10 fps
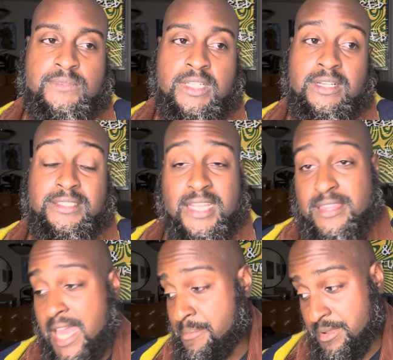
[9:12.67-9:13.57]
A
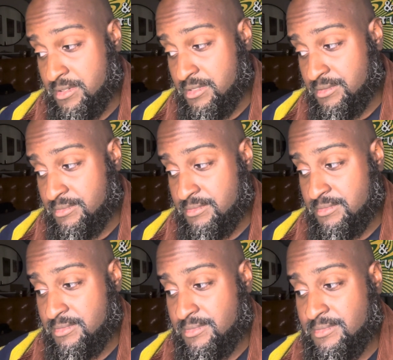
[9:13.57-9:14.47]
death happened.
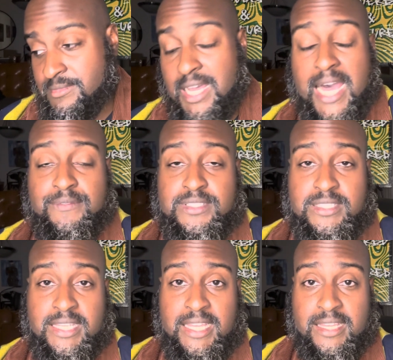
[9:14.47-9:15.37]

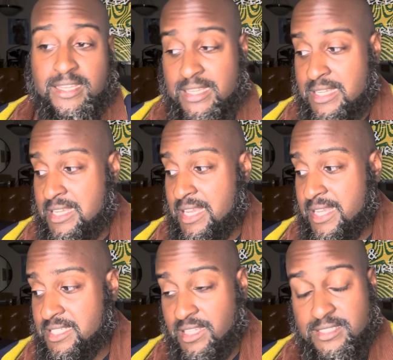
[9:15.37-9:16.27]
Obviously,
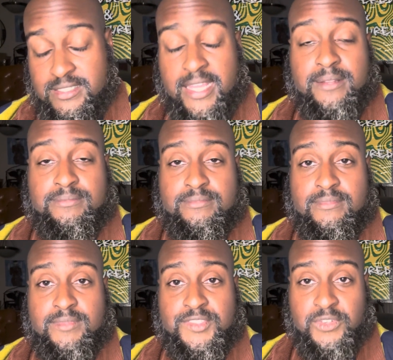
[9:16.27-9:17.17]
it's another state.
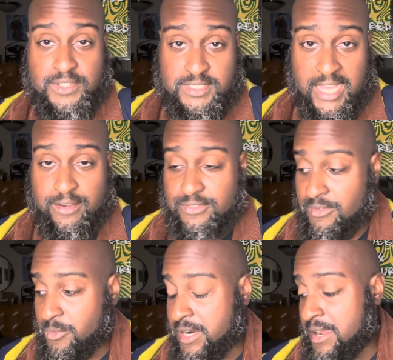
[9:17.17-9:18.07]
It's further south
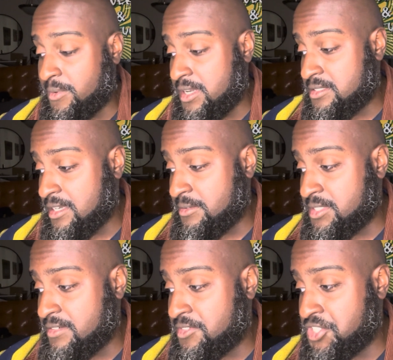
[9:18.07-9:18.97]
from where I was. I
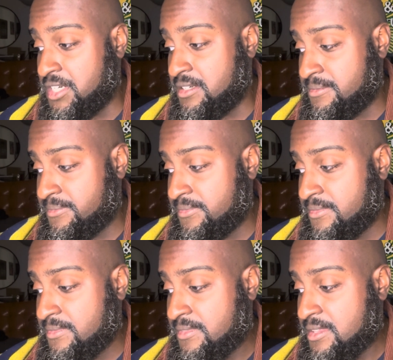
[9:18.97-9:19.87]
was in Virginia.
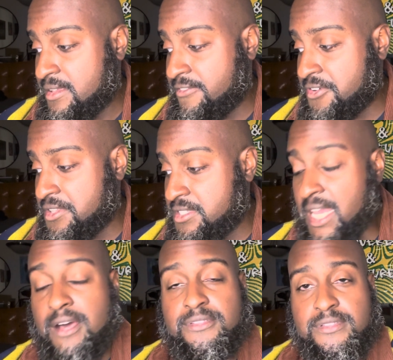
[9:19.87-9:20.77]
Further
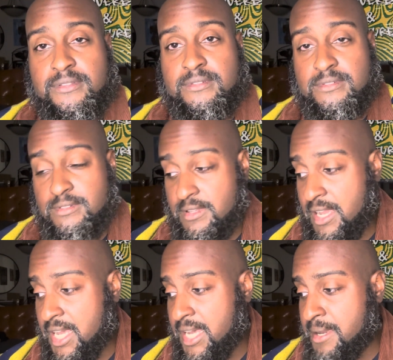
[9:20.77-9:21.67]
south.
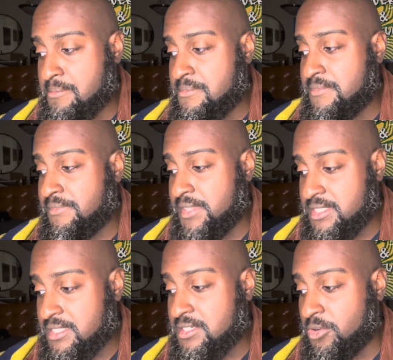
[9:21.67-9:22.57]

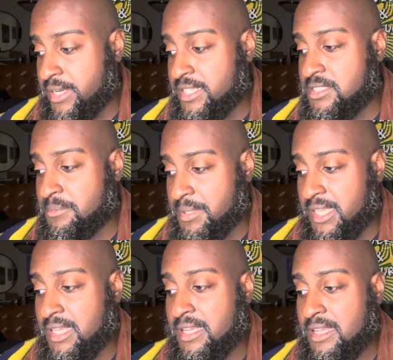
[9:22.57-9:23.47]
This is going to
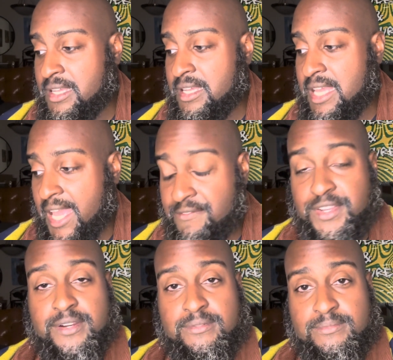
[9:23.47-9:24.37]
be
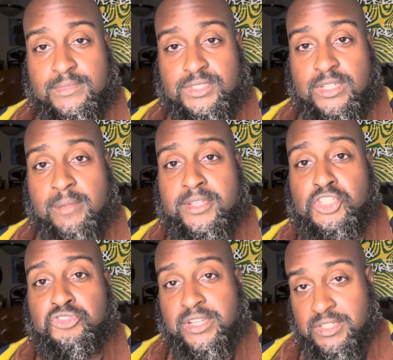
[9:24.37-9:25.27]
heavier. It's going to be
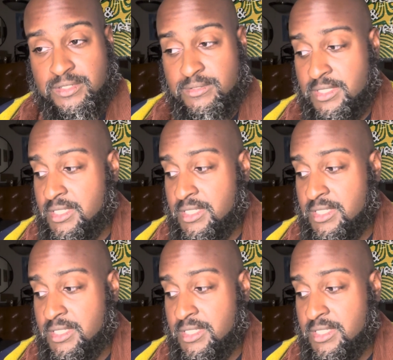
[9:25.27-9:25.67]
stricter.